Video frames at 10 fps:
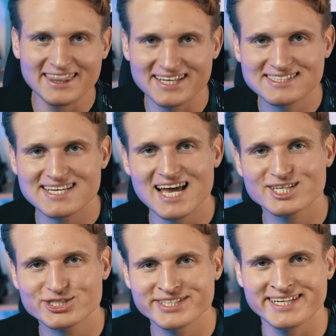And this
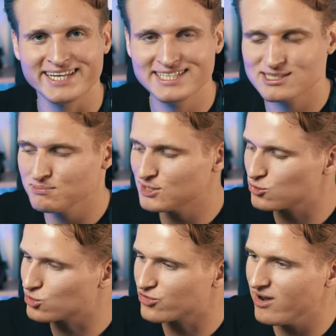actually leads me
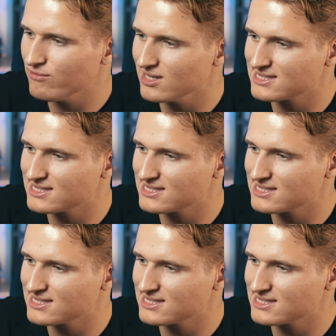to travel